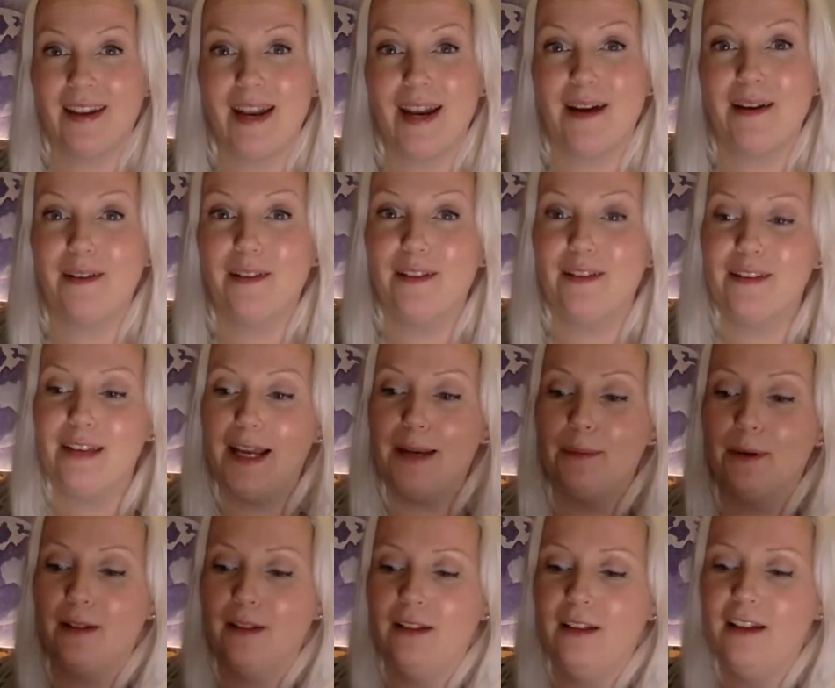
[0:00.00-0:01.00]
here on the
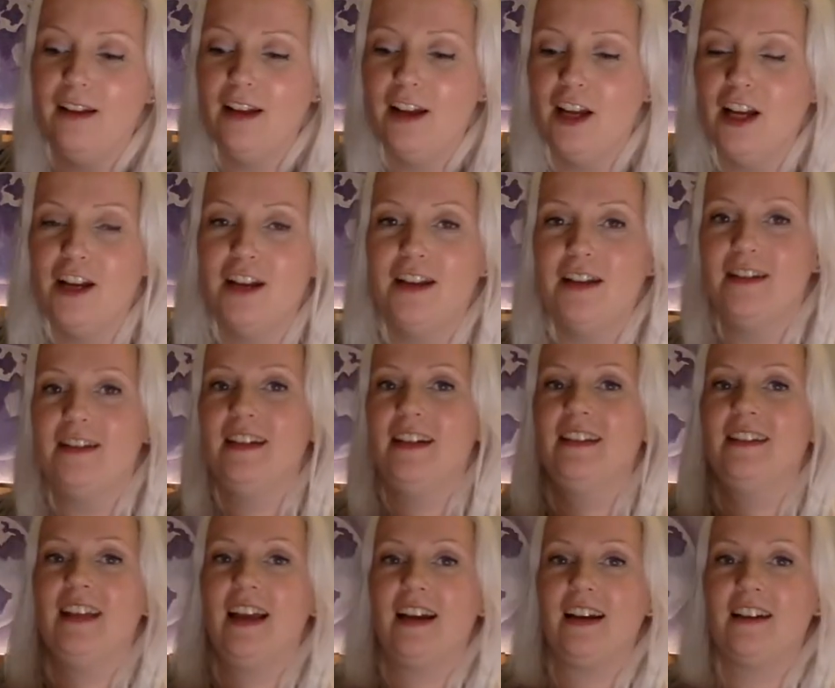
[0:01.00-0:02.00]
table.
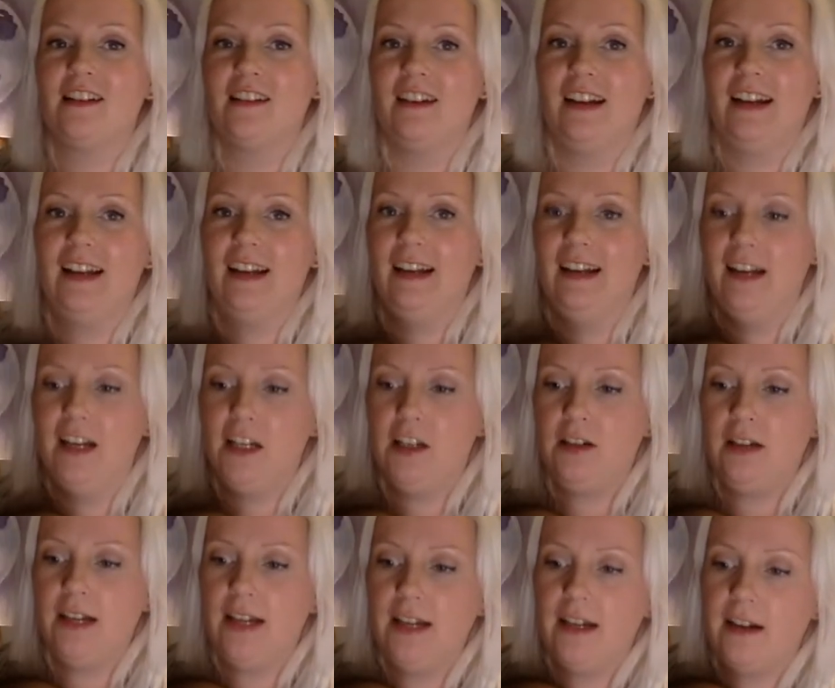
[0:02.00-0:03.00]
She's actually
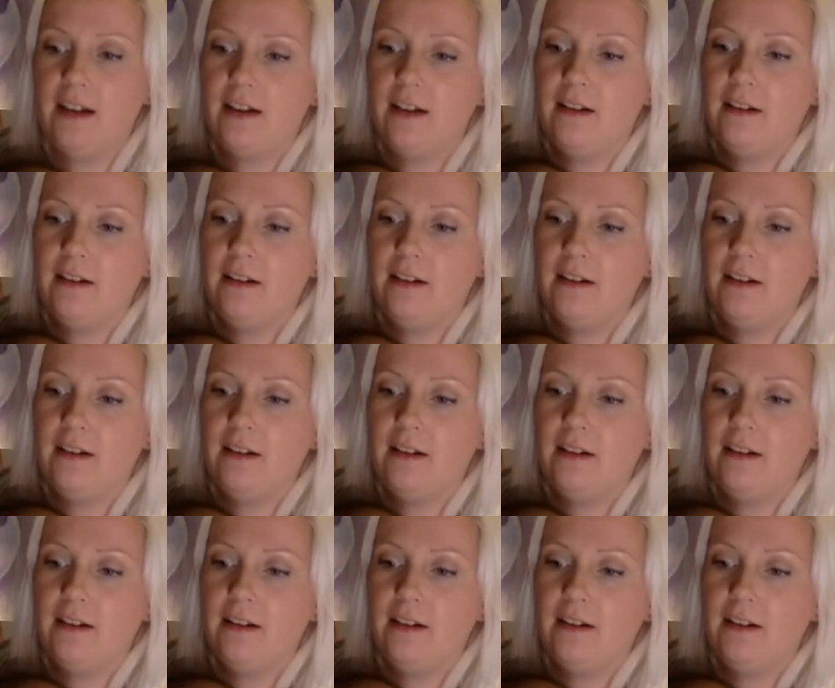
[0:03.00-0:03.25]
literally